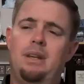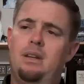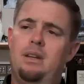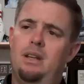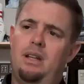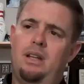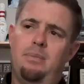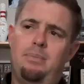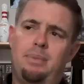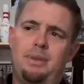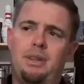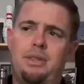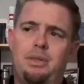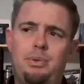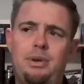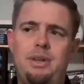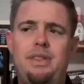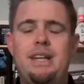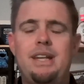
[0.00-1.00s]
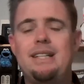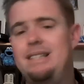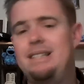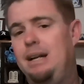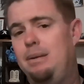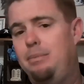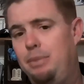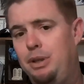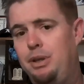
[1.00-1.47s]
But the 3 things that
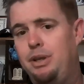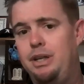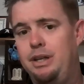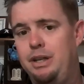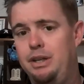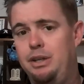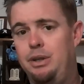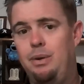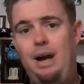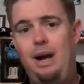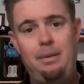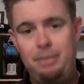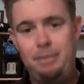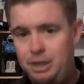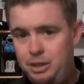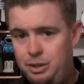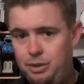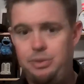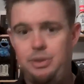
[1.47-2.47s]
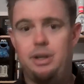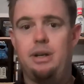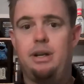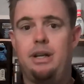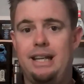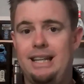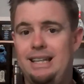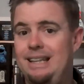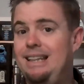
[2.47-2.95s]
I'm looking to do, I'm going to do
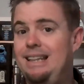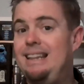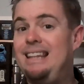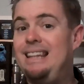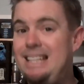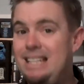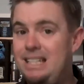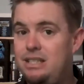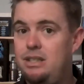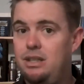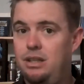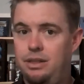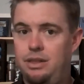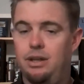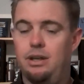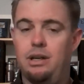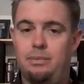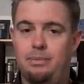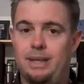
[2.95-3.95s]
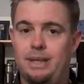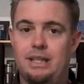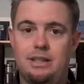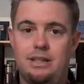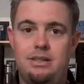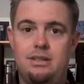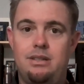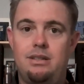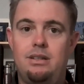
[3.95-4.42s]
at least 30
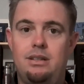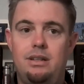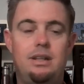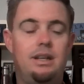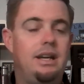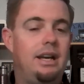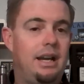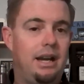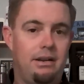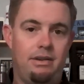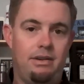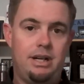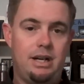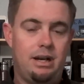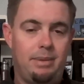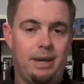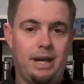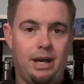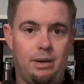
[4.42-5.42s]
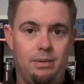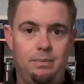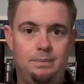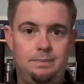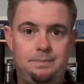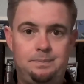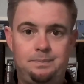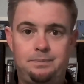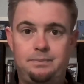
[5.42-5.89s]
minutes every time I go.
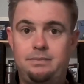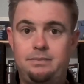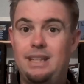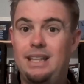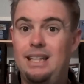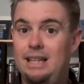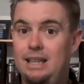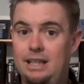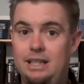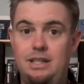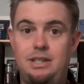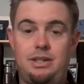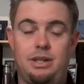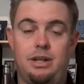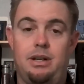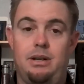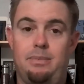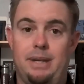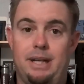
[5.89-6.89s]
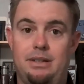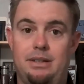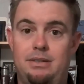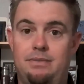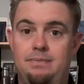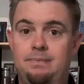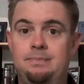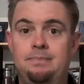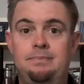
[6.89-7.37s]
At least 30 minutes.
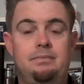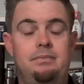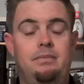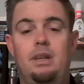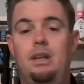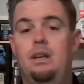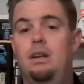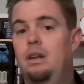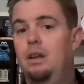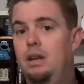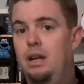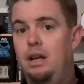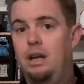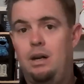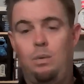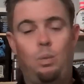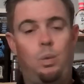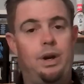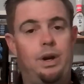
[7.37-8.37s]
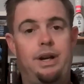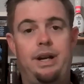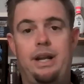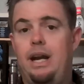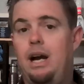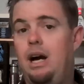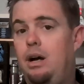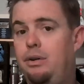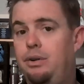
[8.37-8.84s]
One
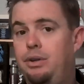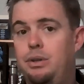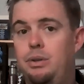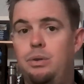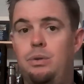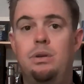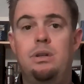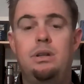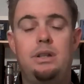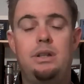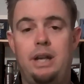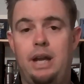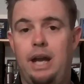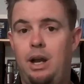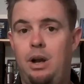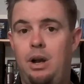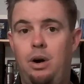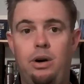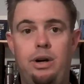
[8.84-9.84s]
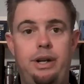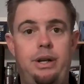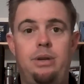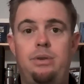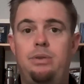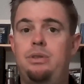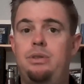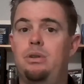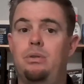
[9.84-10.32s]
day I'll do
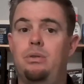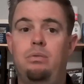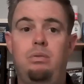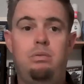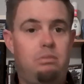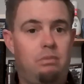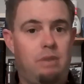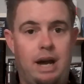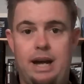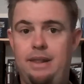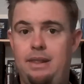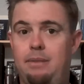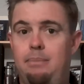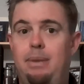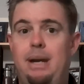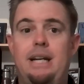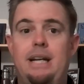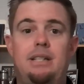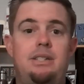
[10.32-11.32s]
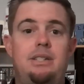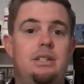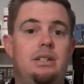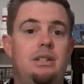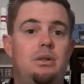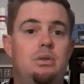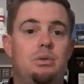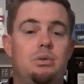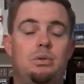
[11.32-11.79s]
cardio, so riding the
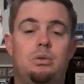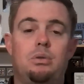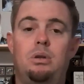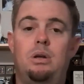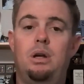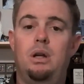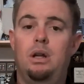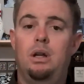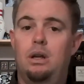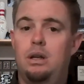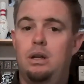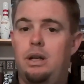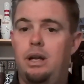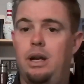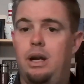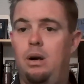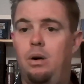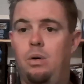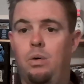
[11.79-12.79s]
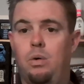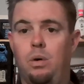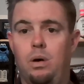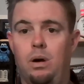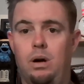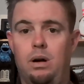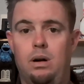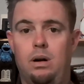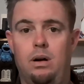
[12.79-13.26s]
bicycle,
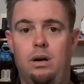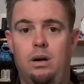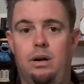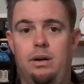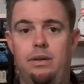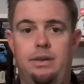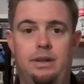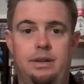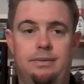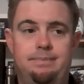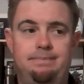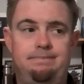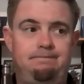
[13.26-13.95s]
or the